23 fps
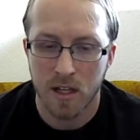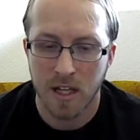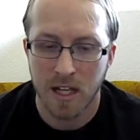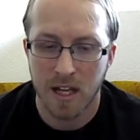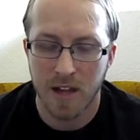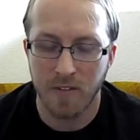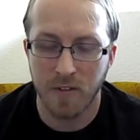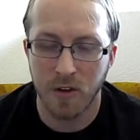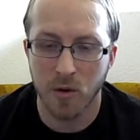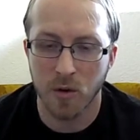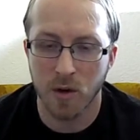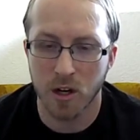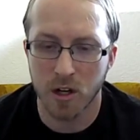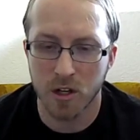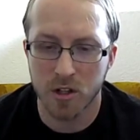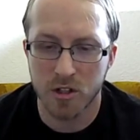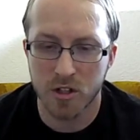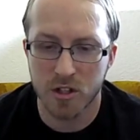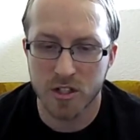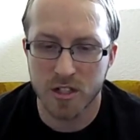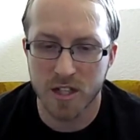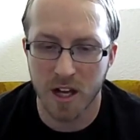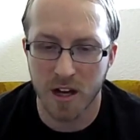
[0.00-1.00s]
If you hurt
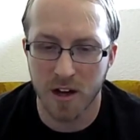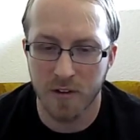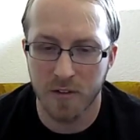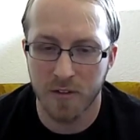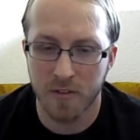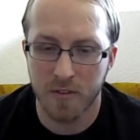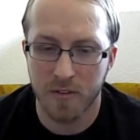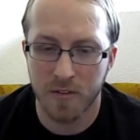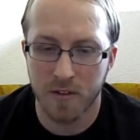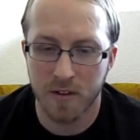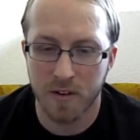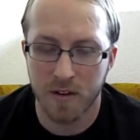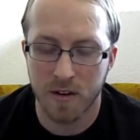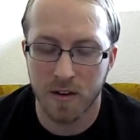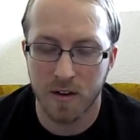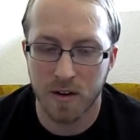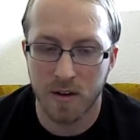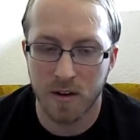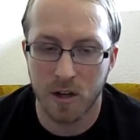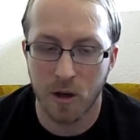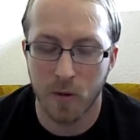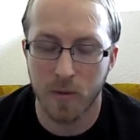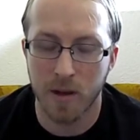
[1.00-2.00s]
yourself,
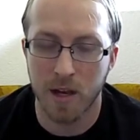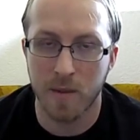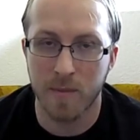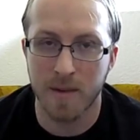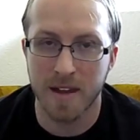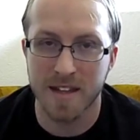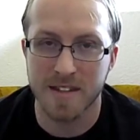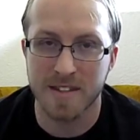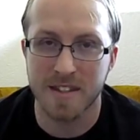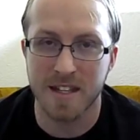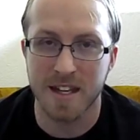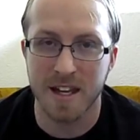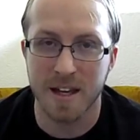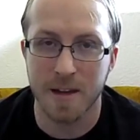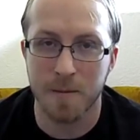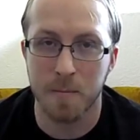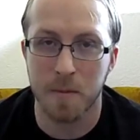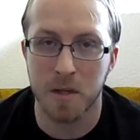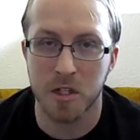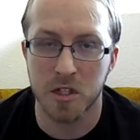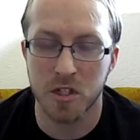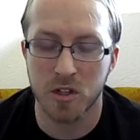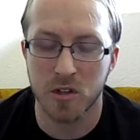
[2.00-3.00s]
nobody may see it,
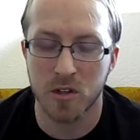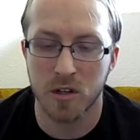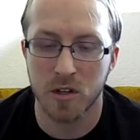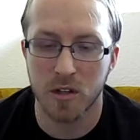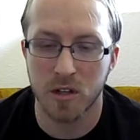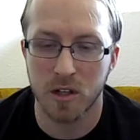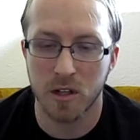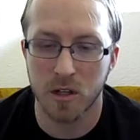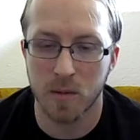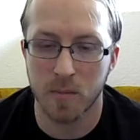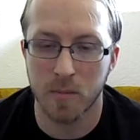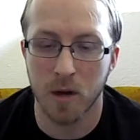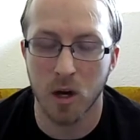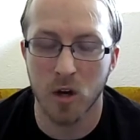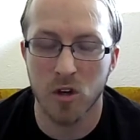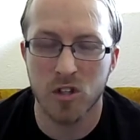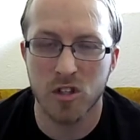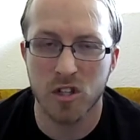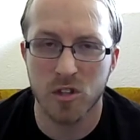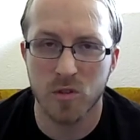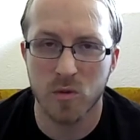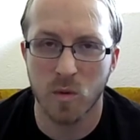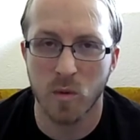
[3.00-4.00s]
but your
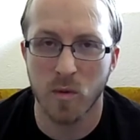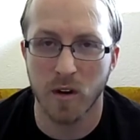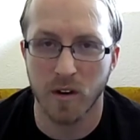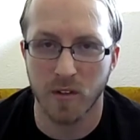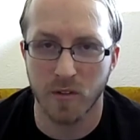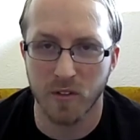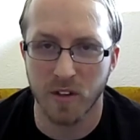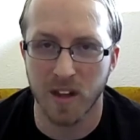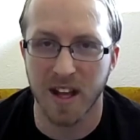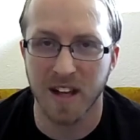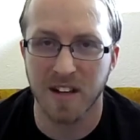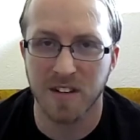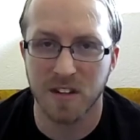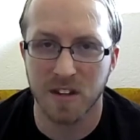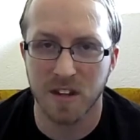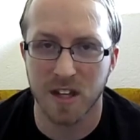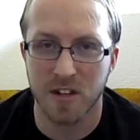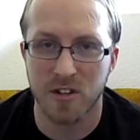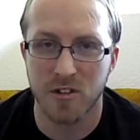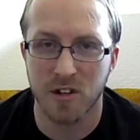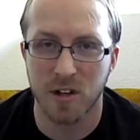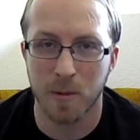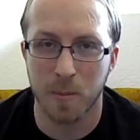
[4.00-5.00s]
emotions will reflect
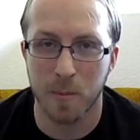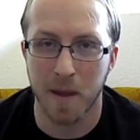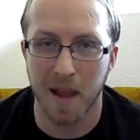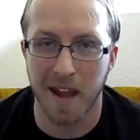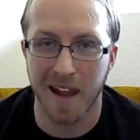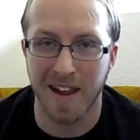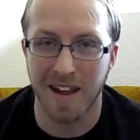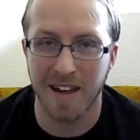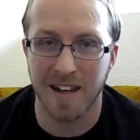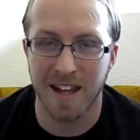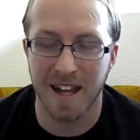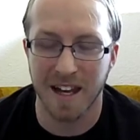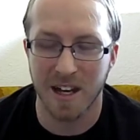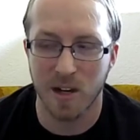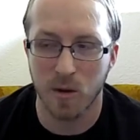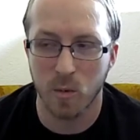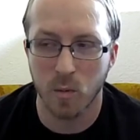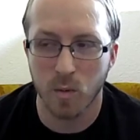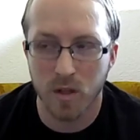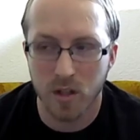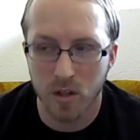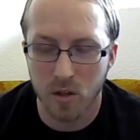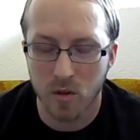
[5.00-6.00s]
that you're in pain, and
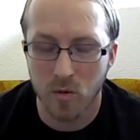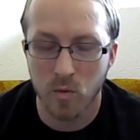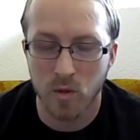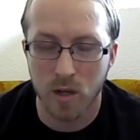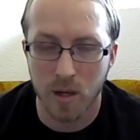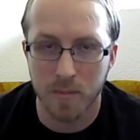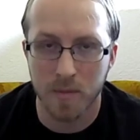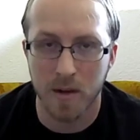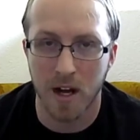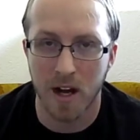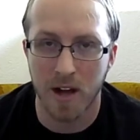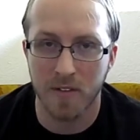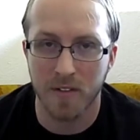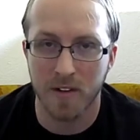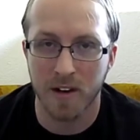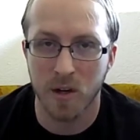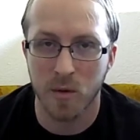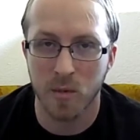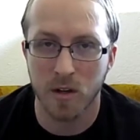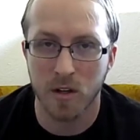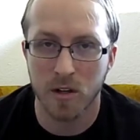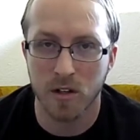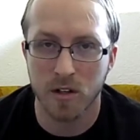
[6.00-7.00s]
it will rub off, and
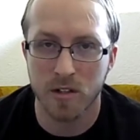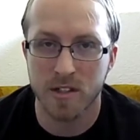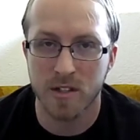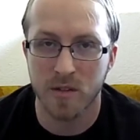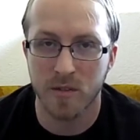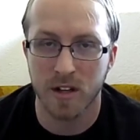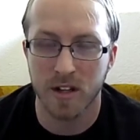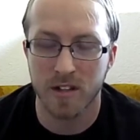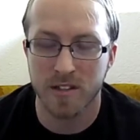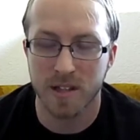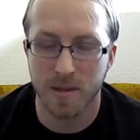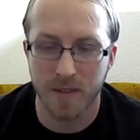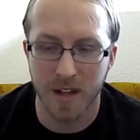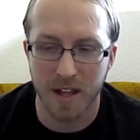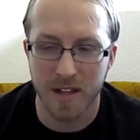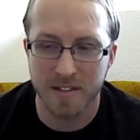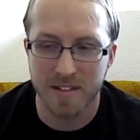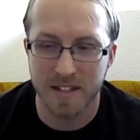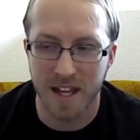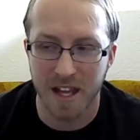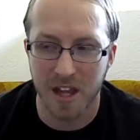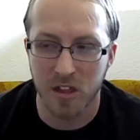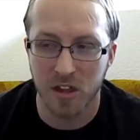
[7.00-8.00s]
it will hurt someone else. I'm not
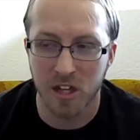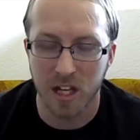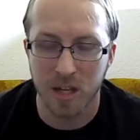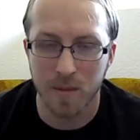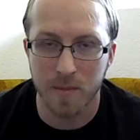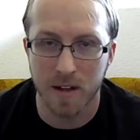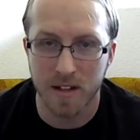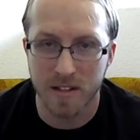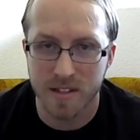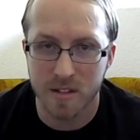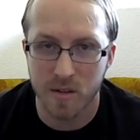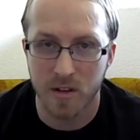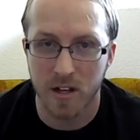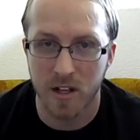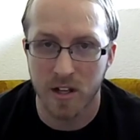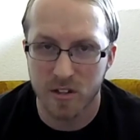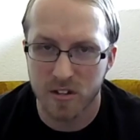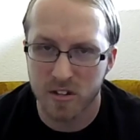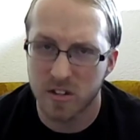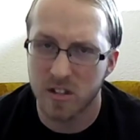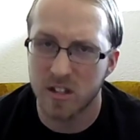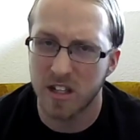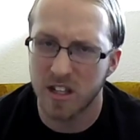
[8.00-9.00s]
saying think about someone
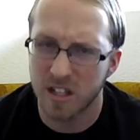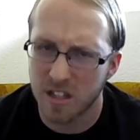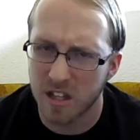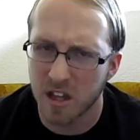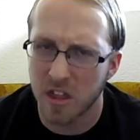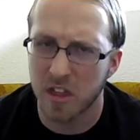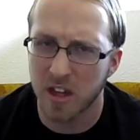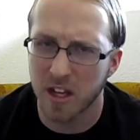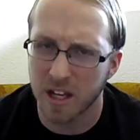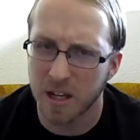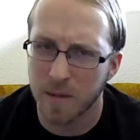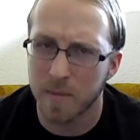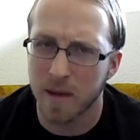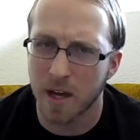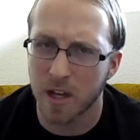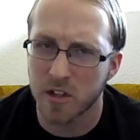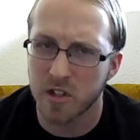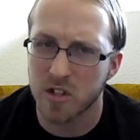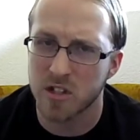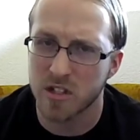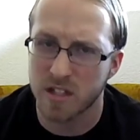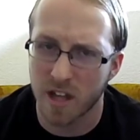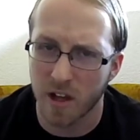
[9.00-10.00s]
else. You need to think
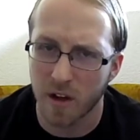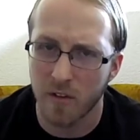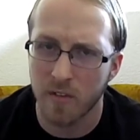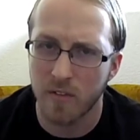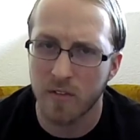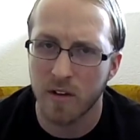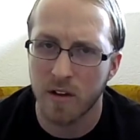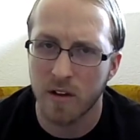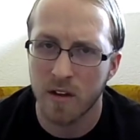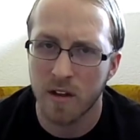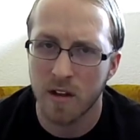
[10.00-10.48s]
about yourself.